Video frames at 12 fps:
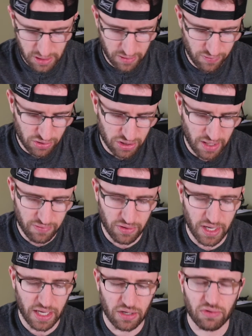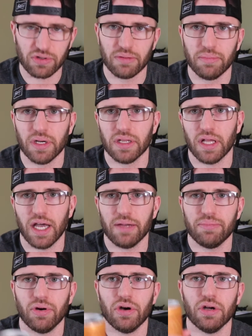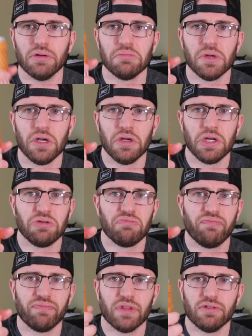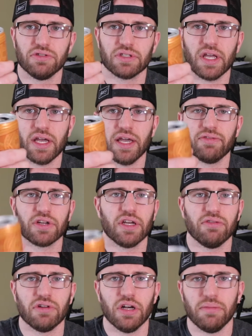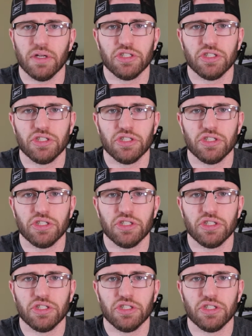Like if you just have your hand over the Bud Light part, you just kind of have it covered up.